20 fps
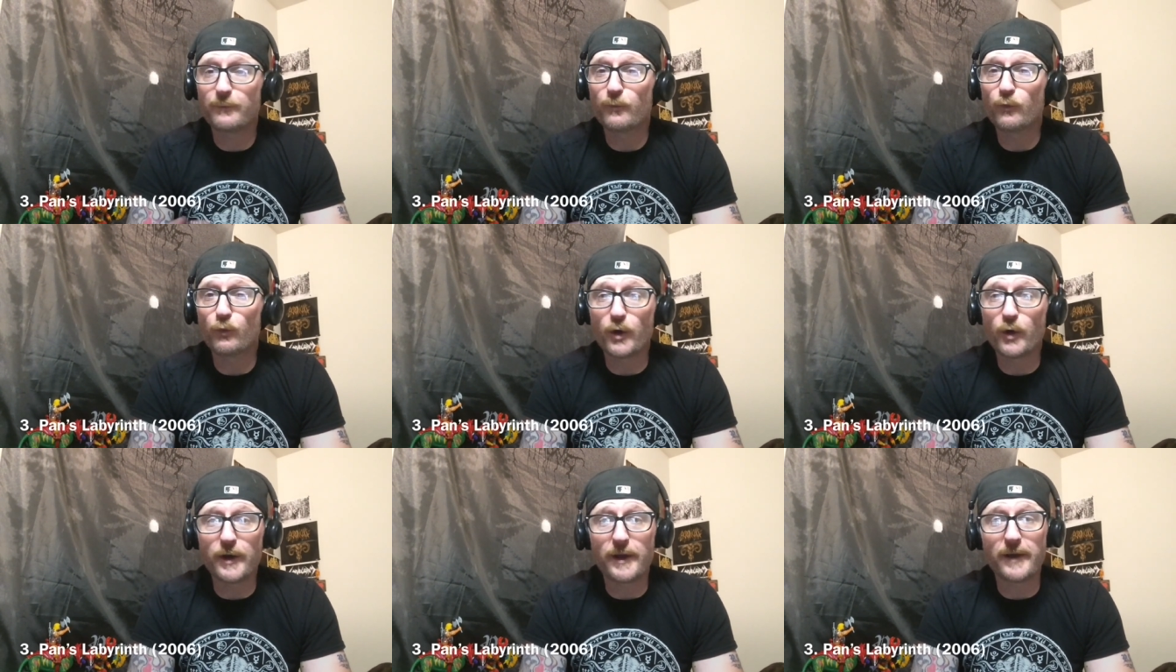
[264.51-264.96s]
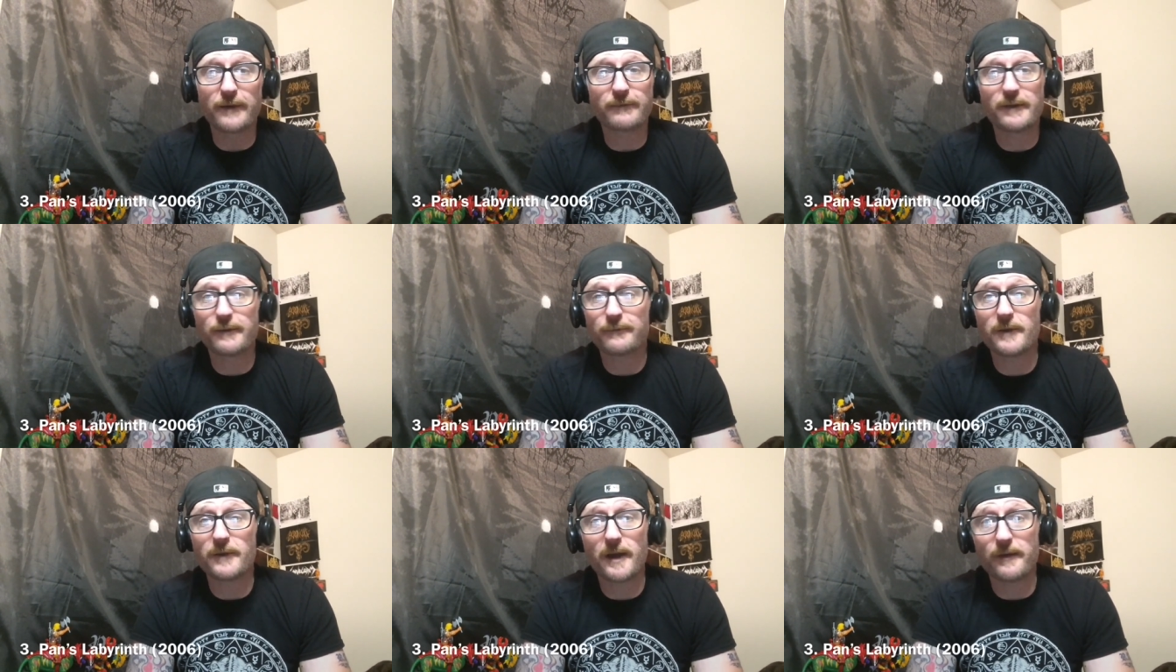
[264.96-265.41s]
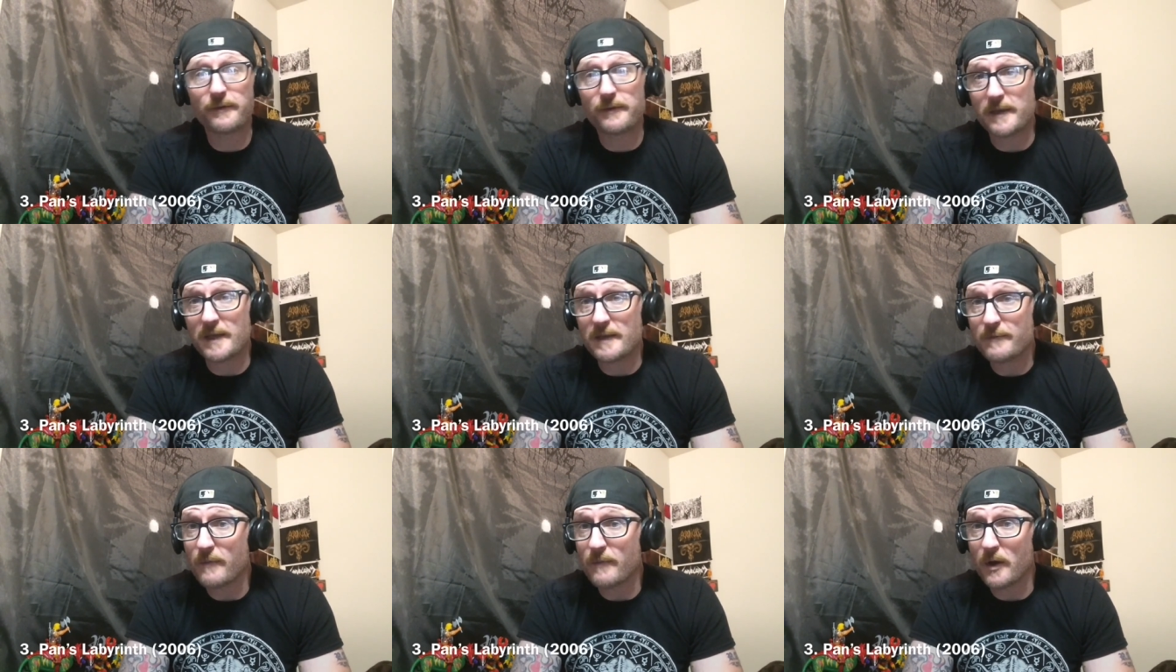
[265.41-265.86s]
one of if not
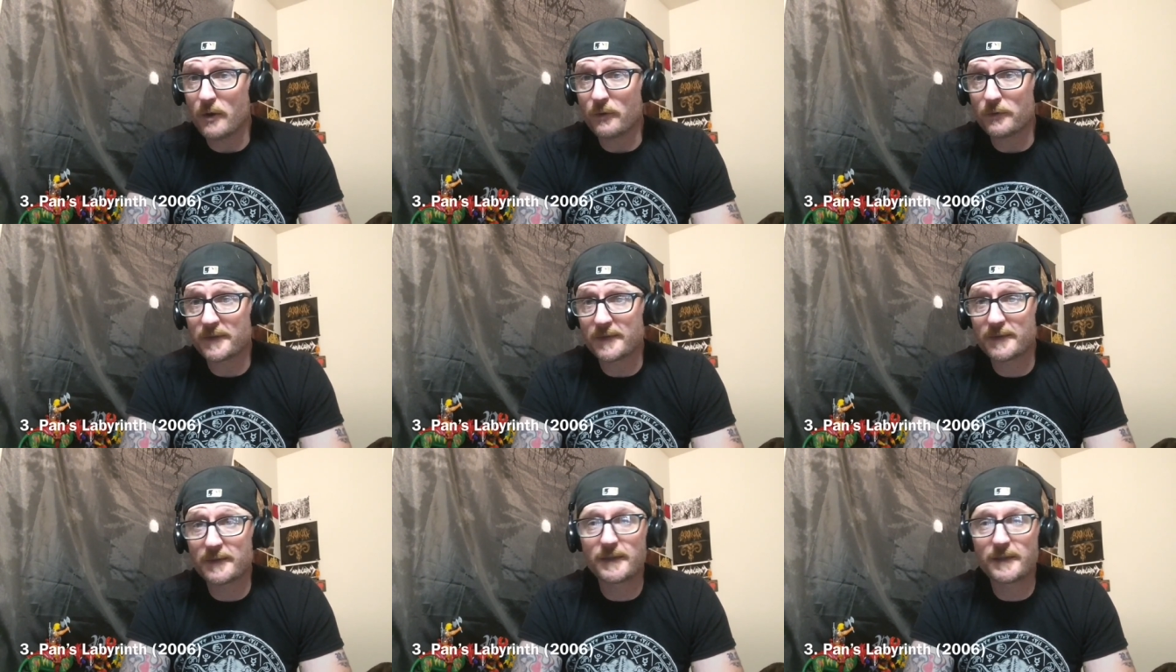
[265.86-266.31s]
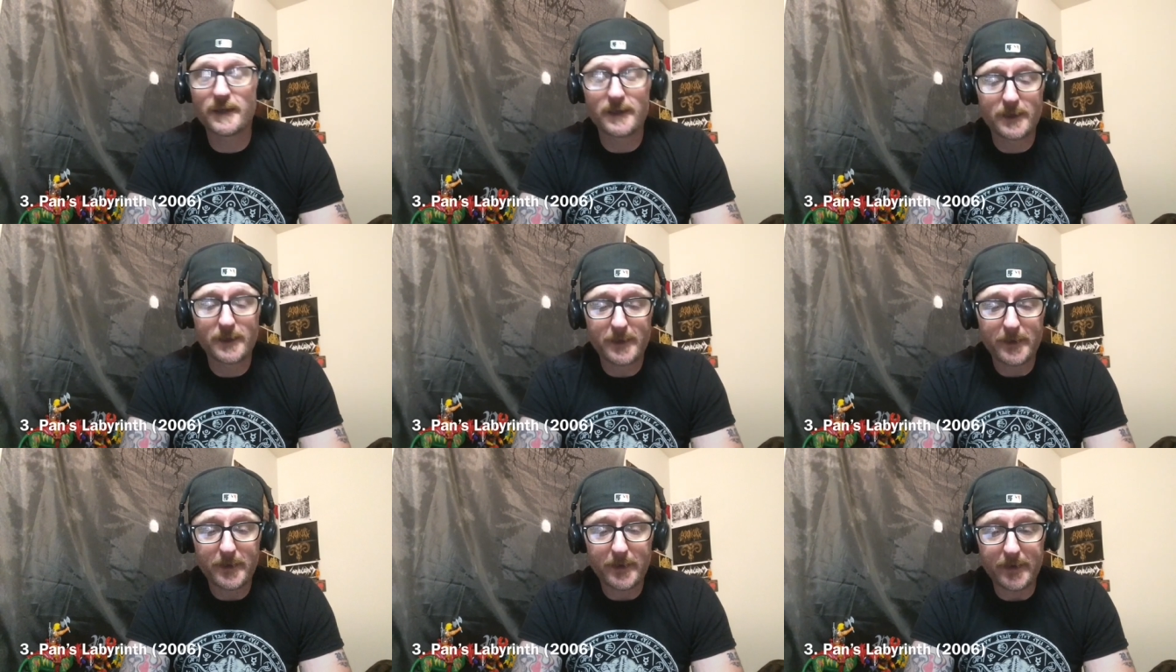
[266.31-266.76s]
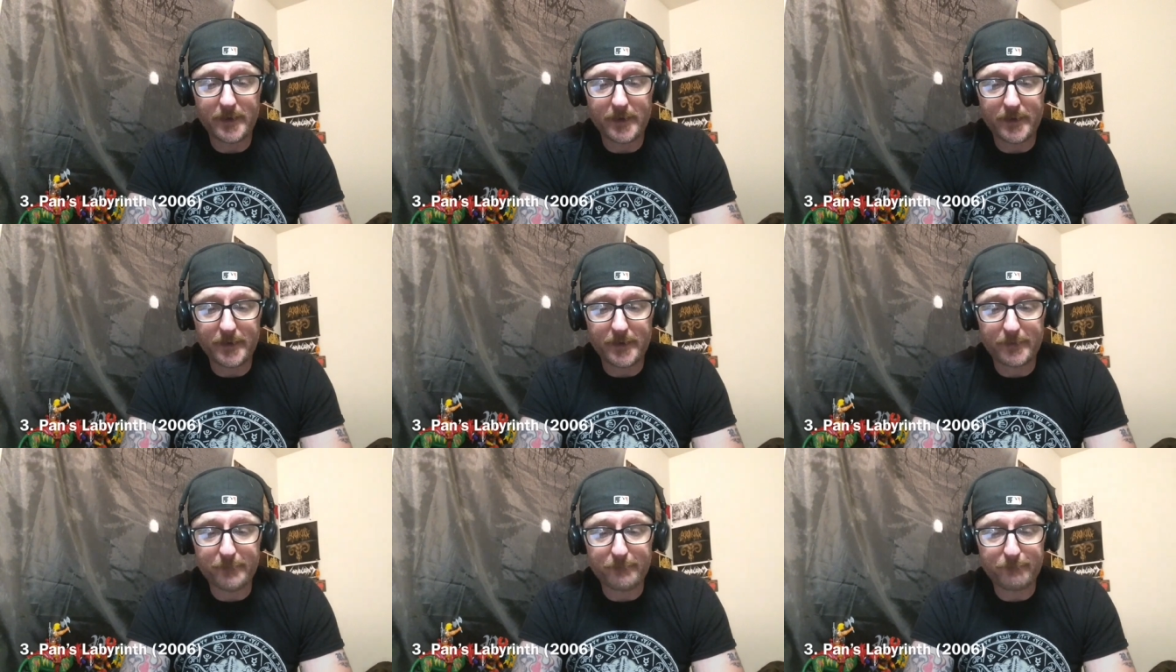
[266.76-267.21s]
the most
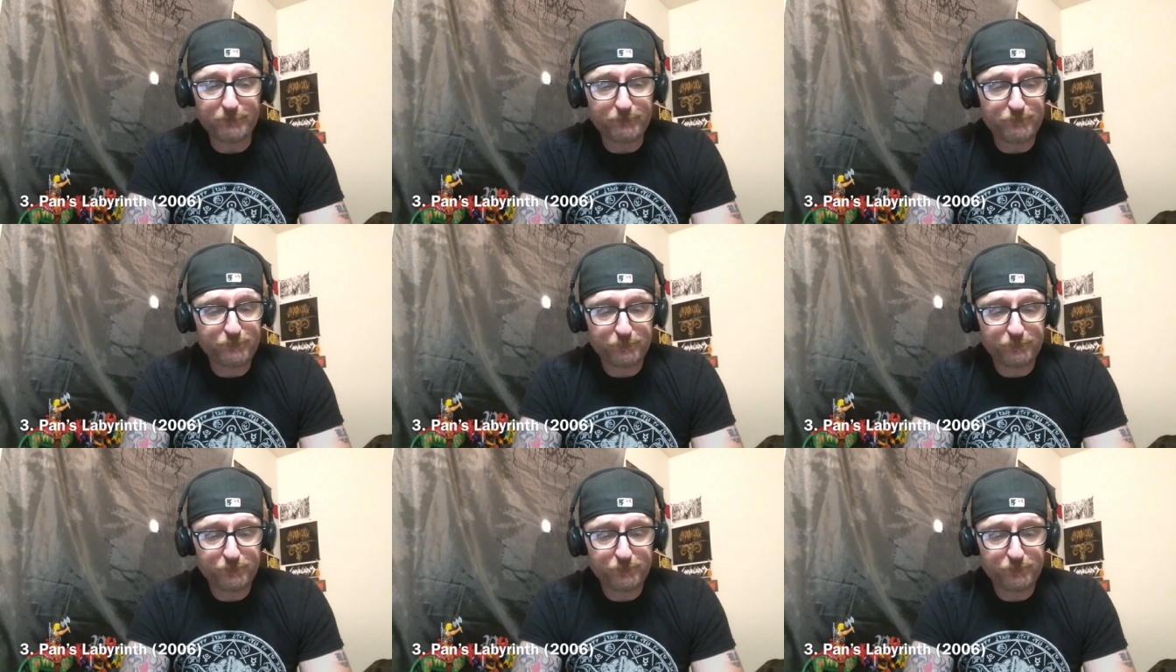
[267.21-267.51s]
um,